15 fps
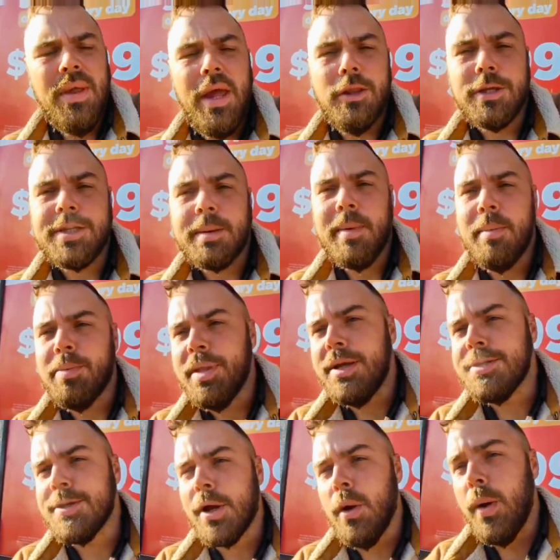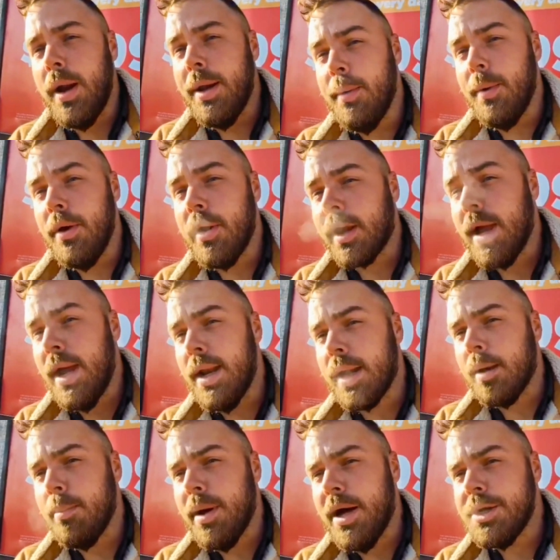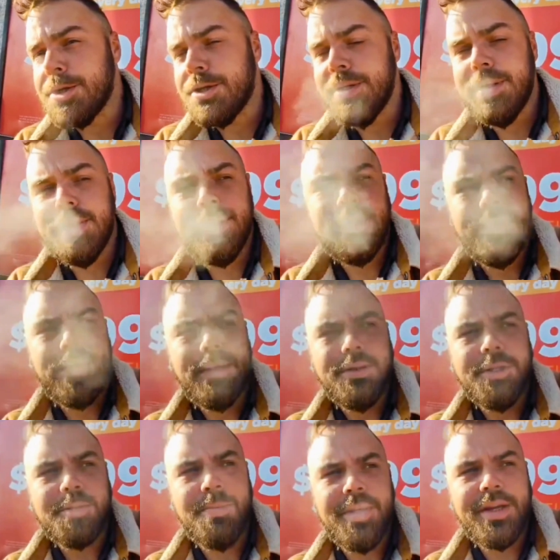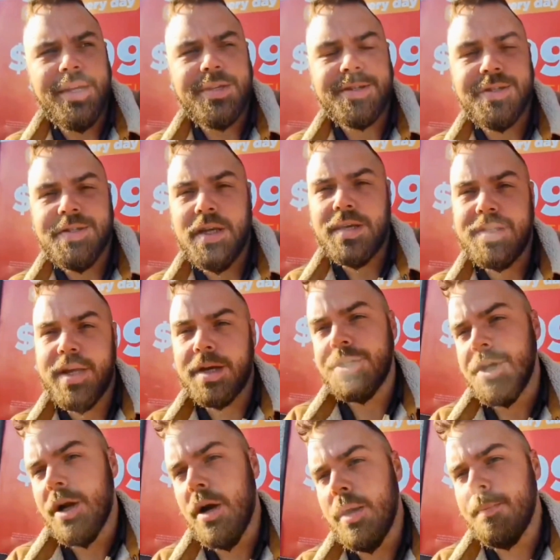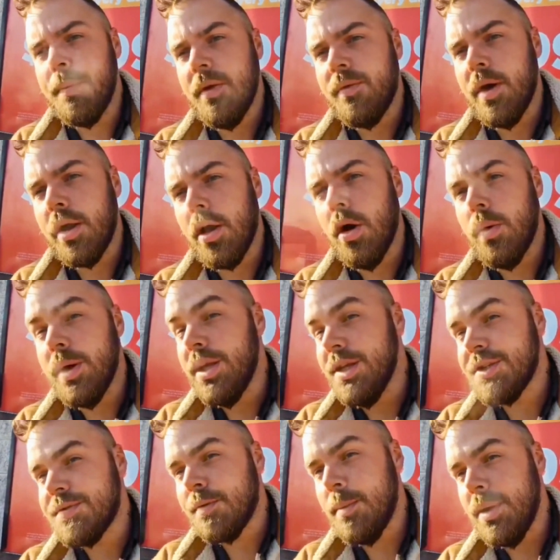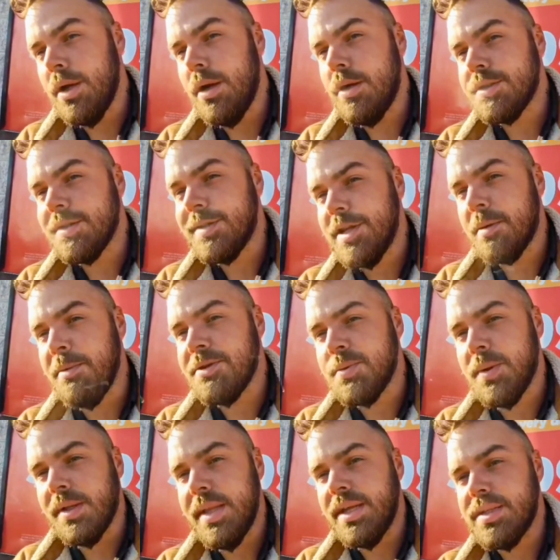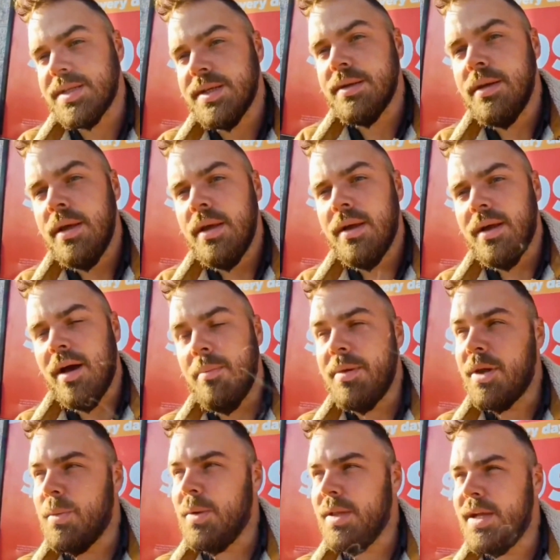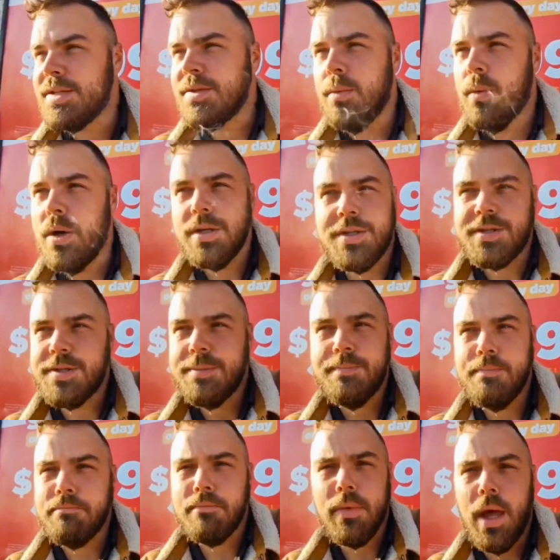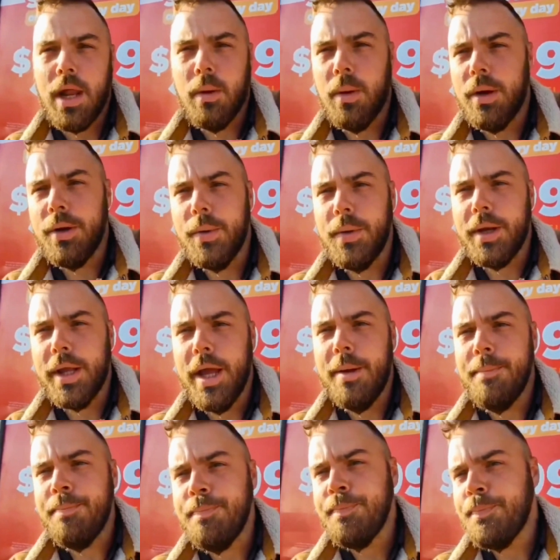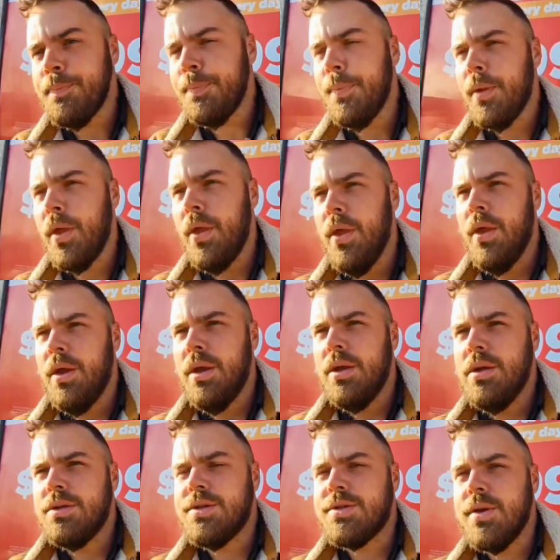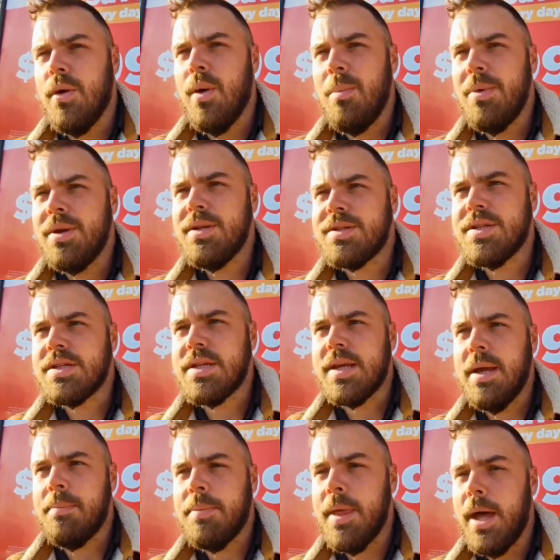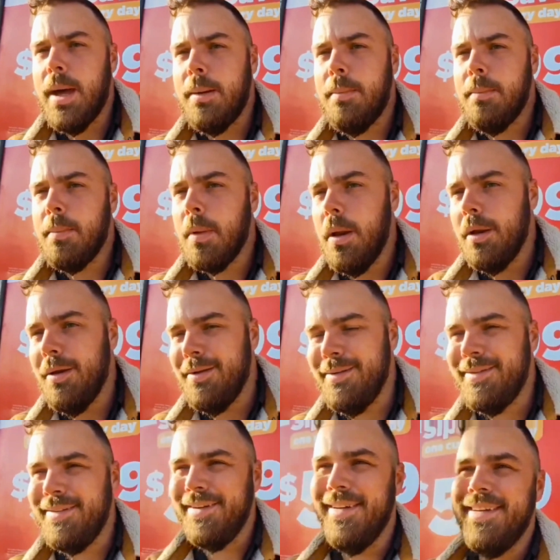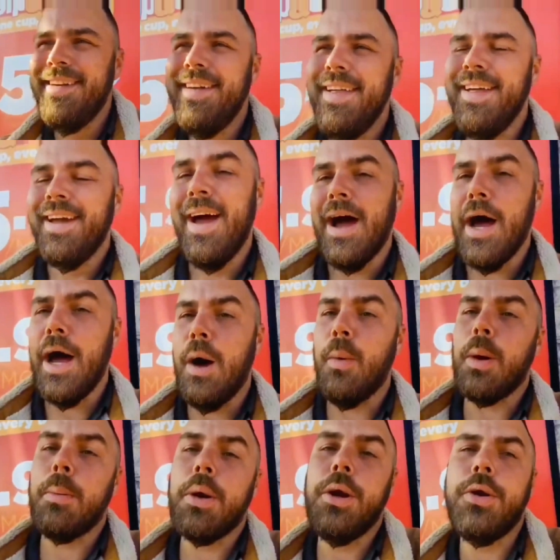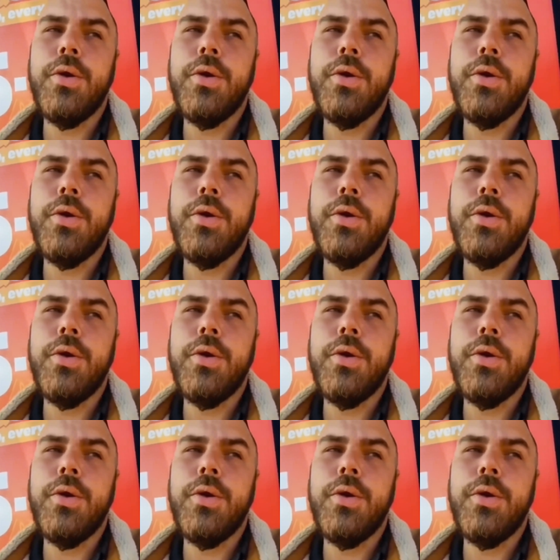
It looks like my plans to go anywhere are kind of kiboshed, just because the CSX yard, if I go east from here, is going to take me to Atlanta. I've been to Atlanta once. I don't want to do it again. So I'm going to skip that. What I'm going to